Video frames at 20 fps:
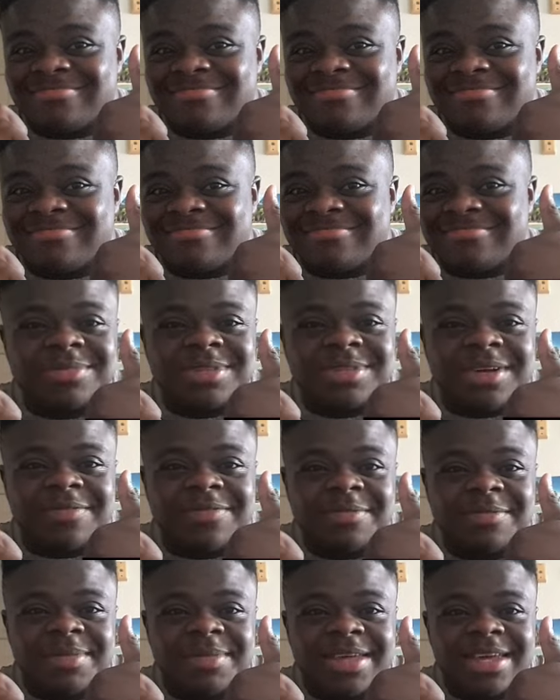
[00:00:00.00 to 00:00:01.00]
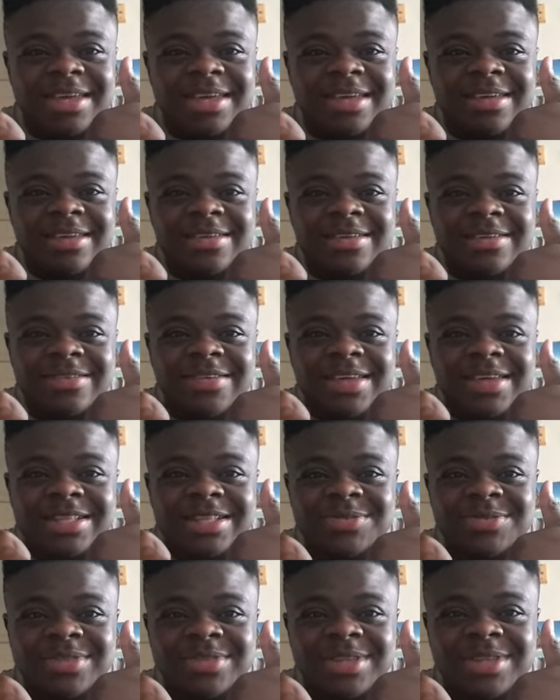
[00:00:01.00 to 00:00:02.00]
You get two thumbs up for me, Iggy.
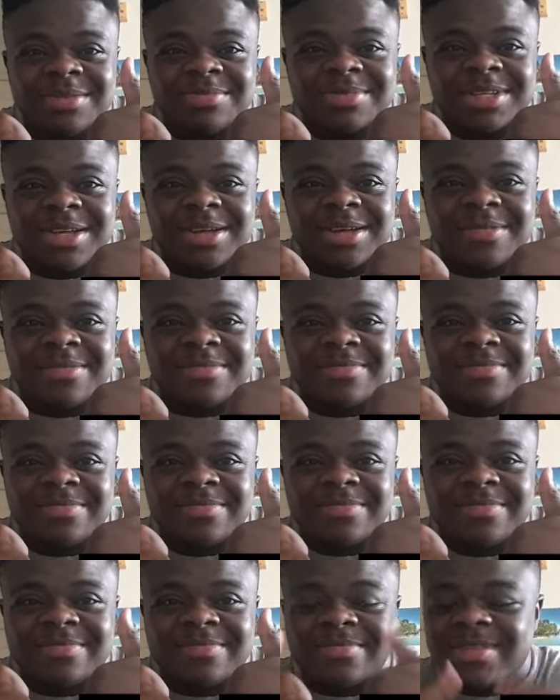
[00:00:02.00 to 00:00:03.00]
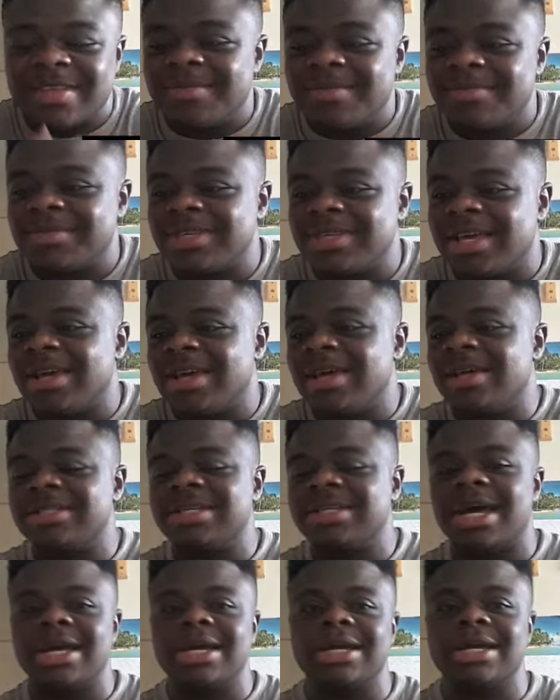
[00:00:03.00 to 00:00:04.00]
You get two thumbs up. You know what I'm
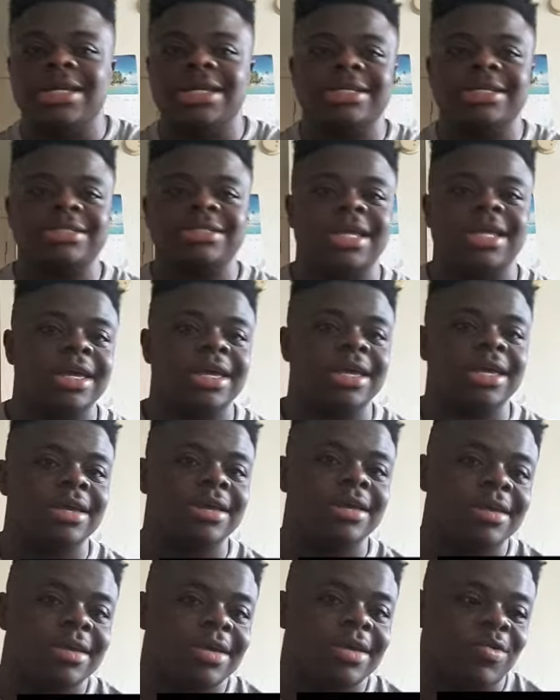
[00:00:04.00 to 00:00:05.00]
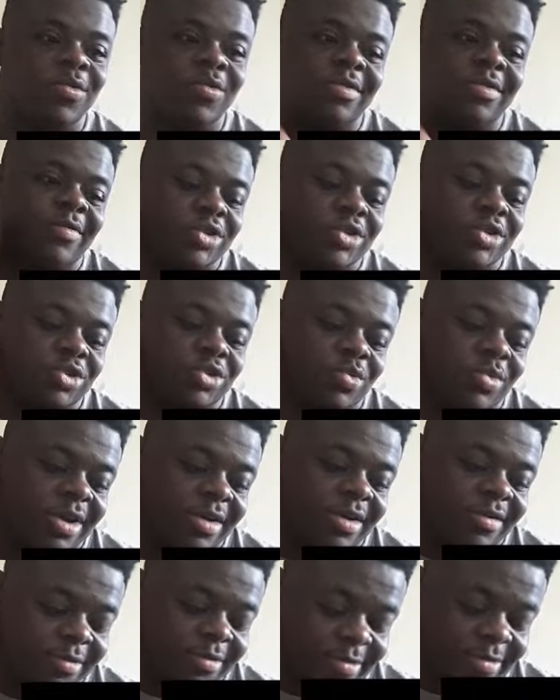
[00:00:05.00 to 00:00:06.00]
saying? Tyga did his thing with the
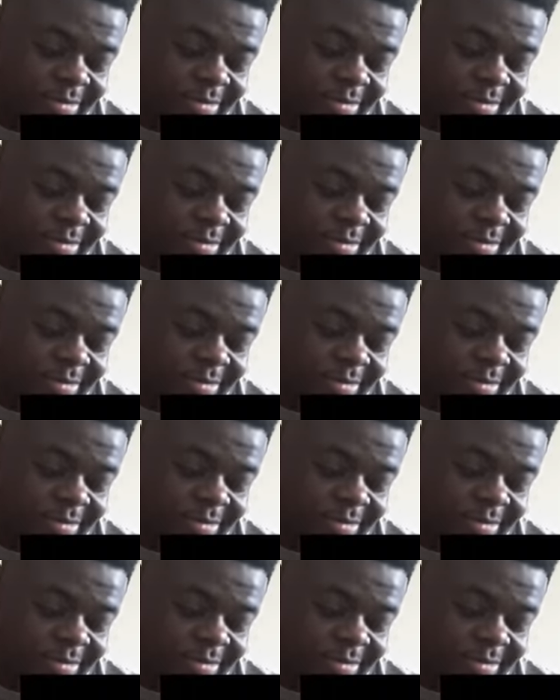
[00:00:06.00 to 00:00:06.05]
verse or